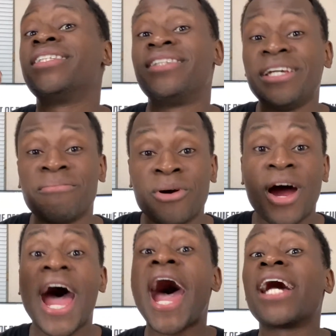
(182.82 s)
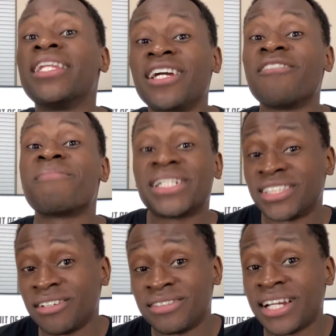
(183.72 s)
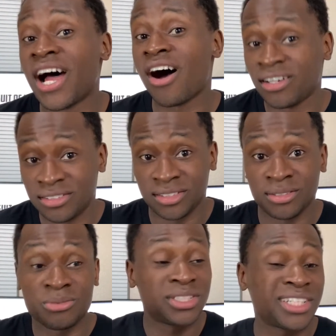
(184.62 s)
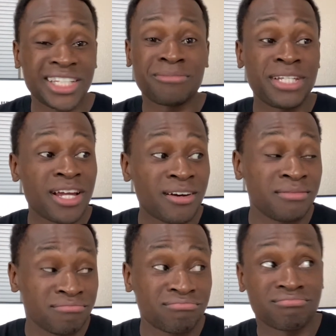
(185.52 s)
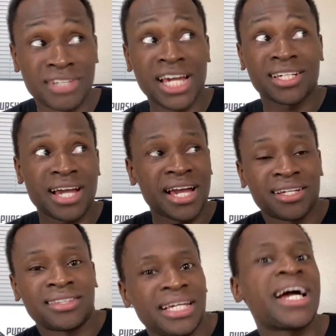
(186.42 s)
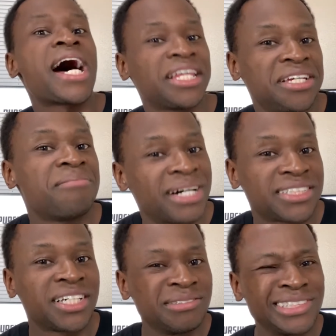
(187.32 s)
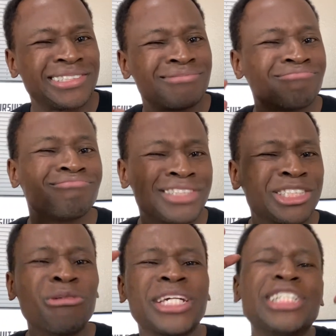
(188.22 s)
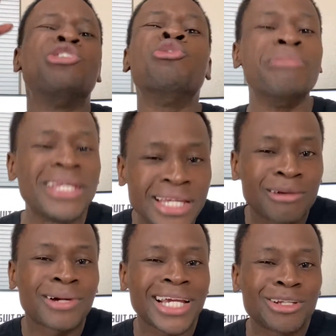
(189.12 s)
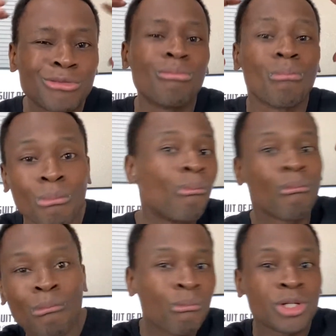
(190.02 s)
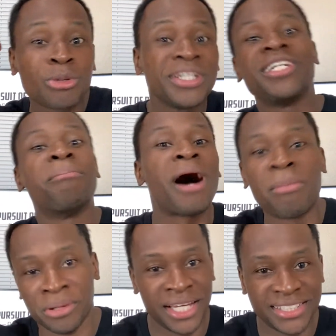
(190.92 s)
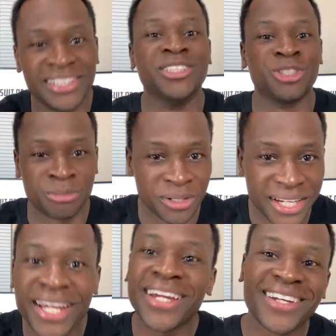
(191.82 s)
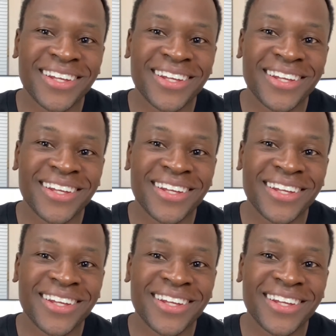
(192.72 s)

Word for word: to think more highly of myself than I ought to, which lets me know I, I could think highly of myself. Just, just don't get too big, okay? Don't, don't get the bobblehead syndrome, okay?